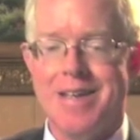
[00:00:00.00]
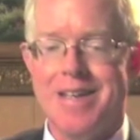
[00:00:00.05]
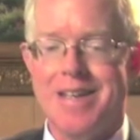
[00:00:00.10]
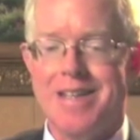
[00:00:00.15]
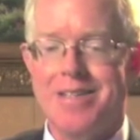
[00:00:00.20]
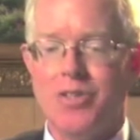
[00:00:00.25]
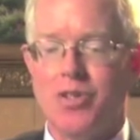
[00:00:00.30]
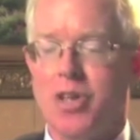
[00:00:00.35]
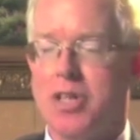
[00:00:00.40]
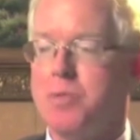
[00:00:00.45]

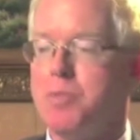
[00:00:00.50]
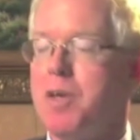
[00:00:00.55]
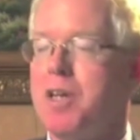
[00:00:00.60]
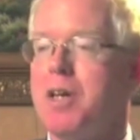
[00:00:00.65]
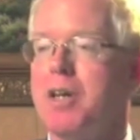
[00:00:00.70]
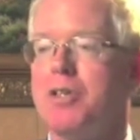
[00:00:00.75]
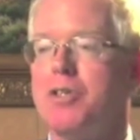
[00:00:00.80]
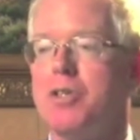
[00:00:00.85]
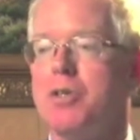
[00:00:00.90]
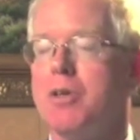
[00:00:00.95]
just
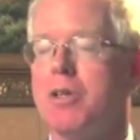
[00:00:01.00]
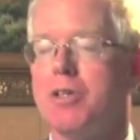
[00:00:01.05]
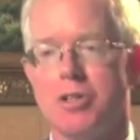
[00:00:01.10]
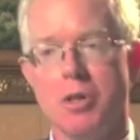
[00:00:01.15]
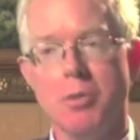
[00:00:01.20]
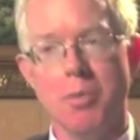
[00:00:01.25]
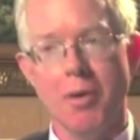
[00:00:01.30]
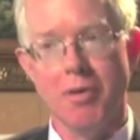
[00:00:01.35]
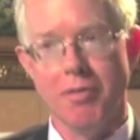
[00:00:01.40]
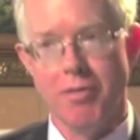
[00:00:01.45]
because you're a
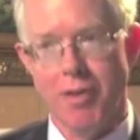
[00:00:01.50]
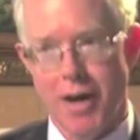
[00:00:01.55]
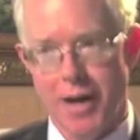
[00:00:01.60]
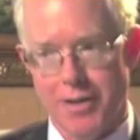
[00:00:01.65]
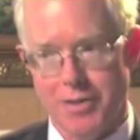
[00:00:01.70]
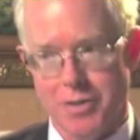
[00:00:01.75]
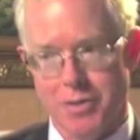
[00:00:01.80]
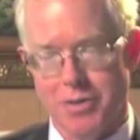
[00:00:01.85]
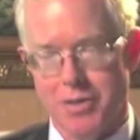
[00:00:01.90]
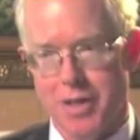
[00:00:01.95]

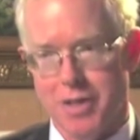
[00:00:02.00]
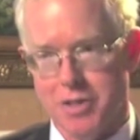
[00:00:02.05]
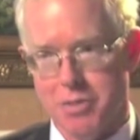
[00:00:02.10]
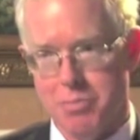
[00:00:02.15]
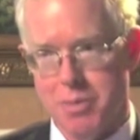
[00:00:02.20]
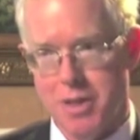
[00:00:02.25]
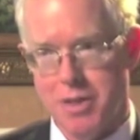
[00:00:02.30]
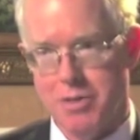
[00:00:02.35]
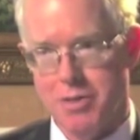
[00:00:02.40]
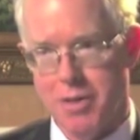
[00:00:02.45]
supervisor doesn't
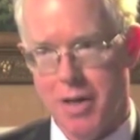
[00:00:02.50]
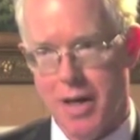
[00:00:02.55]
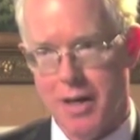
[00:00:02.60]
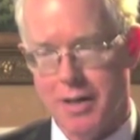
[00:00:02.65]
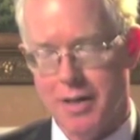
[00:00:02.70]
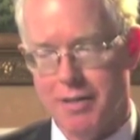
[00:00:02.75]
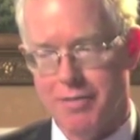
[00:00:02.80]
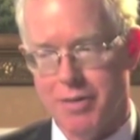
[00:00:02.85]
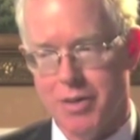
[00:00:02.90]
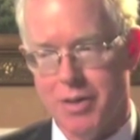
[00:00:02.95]
mean you're not
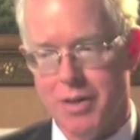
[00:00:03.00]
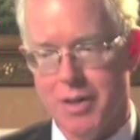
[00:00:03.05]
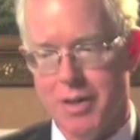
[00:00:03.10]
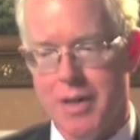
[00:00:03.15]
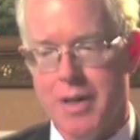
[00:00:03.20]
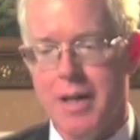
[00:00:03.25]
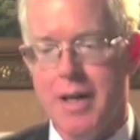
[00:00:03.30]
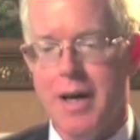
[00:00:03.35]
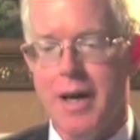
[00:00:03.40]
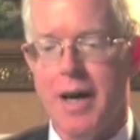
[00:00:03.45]
covered.
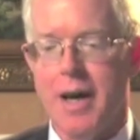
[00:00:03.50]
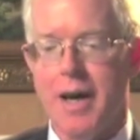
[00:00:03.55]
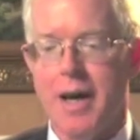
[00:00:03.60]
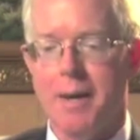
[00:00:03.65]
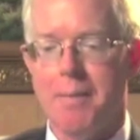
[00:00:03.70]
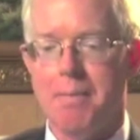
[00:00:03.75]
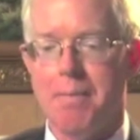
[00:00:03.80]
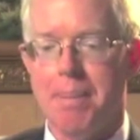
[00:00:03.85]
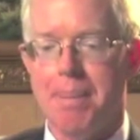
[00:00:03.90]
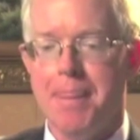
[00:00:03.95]

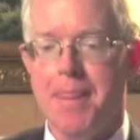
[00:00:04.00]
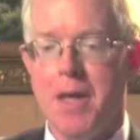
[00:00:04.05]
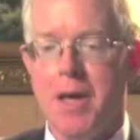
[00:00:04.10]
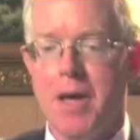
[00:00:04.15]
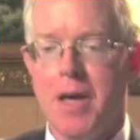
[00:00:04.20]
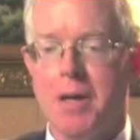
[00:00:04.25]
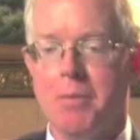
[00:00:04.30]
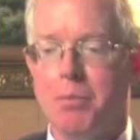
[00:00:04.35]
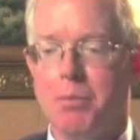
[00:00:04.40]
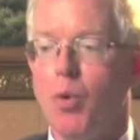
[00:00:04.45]

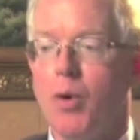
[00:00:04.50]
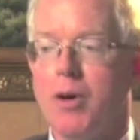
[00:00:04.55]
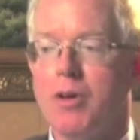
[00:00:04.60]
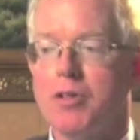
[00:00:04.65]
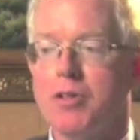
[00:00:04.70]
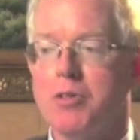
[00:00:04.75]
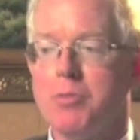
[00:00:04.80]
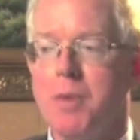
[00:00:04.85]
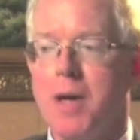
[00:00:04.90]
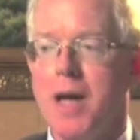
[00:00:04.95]

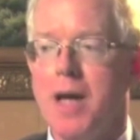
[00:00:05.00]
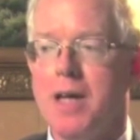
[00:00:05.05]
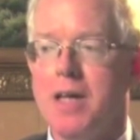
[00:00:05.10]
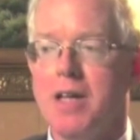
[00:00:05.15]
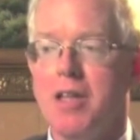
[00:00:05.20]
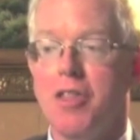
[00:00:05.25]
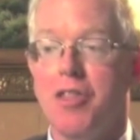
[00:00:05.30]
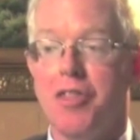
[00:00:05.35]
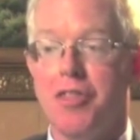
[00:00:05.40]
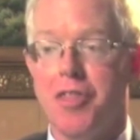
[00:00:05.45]
Employers may
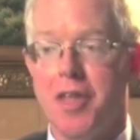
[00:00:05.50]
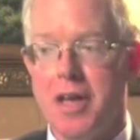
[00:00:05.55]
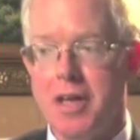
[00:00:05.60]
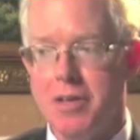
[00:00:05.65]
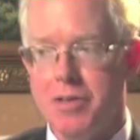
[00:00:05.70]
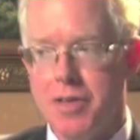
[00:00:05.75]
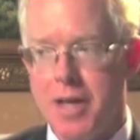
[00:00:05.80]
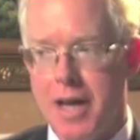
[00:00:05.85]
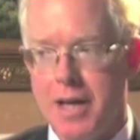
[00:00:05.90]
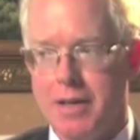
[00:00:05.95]

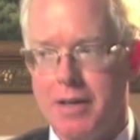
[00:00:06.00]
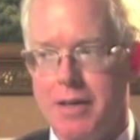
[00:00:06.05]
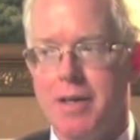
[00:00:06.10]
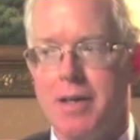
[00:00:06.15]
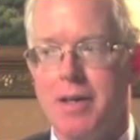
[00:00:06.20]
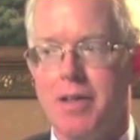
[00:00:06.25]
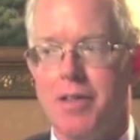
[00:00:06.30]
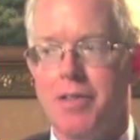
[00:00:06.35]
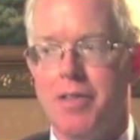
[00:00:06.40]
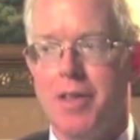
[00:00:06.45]
think that
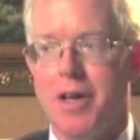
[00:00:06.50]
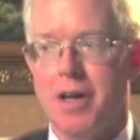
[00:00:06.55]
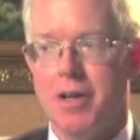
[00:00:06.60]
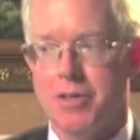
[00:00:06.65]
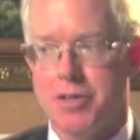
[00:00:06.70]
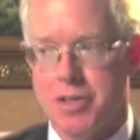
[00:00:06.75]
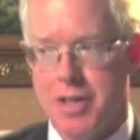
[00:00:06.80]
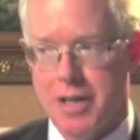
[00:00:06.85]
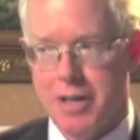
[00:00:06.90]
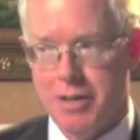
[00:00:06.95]
they're
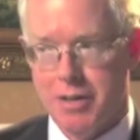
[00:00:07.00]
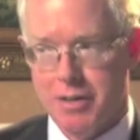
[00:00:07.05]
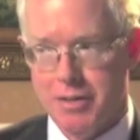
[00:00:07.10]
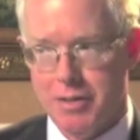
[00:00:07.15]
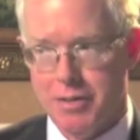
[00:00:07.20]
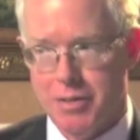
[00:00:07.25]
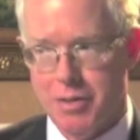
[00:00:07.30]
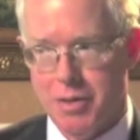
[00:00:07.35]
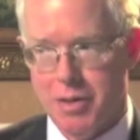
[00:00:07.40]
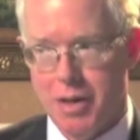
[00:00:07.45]

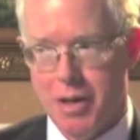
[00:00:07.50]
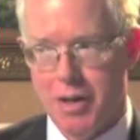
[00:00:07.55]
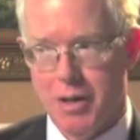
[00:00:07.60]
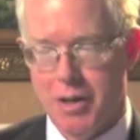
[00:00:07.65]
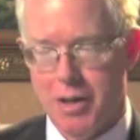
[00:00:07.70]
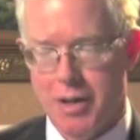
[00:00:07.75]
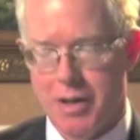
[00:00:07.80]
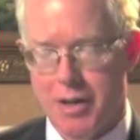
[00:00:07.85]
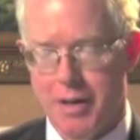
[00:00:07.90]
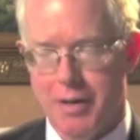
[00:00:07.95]

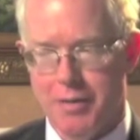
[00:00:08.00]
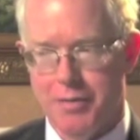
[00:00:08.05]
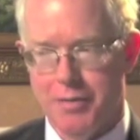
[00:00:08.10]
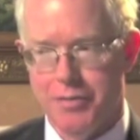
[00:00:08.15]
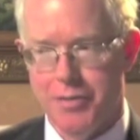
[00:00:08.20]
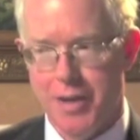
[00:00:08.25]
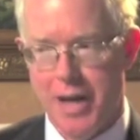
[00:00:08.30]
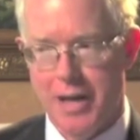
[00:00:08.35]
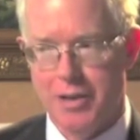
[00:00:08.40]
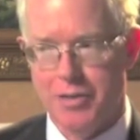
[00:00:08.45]

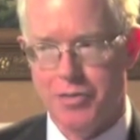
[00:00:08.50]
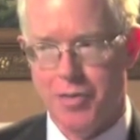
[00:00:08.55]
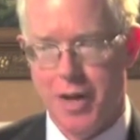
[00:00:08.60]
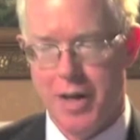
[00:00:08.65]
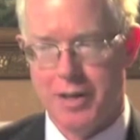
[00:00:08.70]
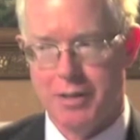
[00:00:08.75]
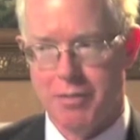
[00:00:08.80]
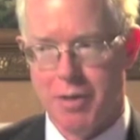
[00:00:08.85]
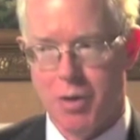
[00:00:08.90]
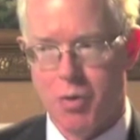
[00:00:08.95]

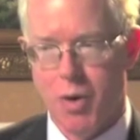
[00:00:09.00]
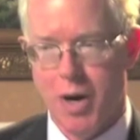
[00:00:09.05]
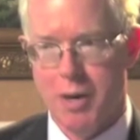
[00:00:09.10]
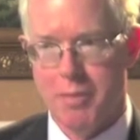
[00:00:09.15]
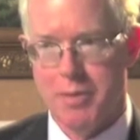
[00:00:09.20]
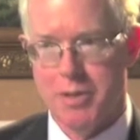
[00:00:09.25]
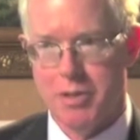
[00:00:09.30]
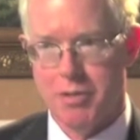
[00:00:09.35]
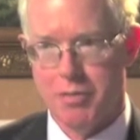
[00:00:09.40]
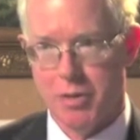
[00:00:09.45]
satisfying the
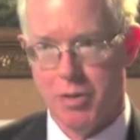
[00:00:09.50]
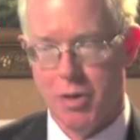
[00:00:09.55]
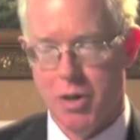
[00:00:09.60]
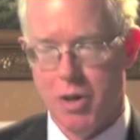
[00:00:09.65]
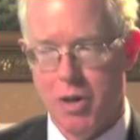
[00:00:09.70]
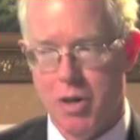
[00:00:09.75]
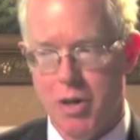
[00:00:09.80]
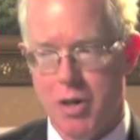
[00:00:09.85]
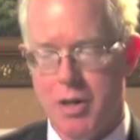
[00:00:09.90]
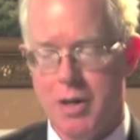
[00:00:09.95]
requirements of the
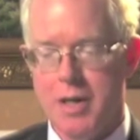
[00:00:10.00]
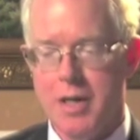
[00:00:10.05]
law,